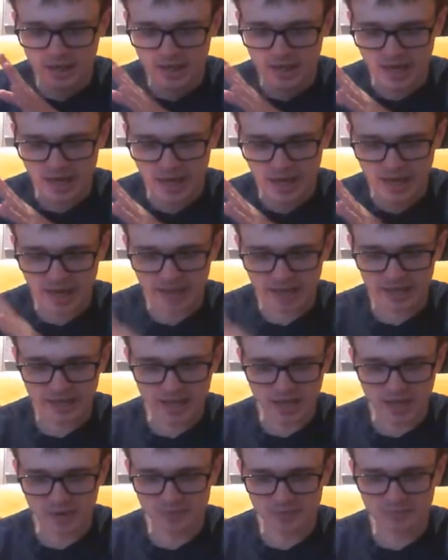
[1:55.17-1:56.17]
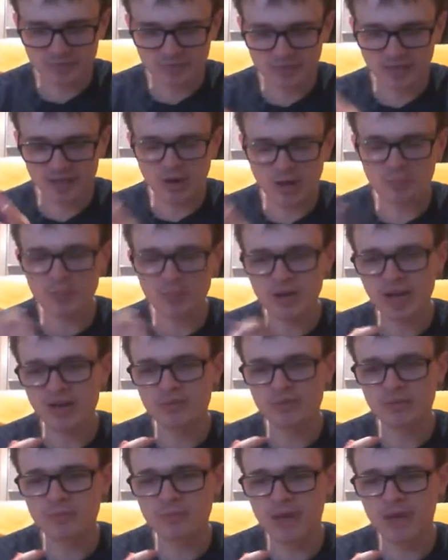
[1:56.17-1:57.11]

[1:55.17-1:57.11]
uh, you know, they got bought out from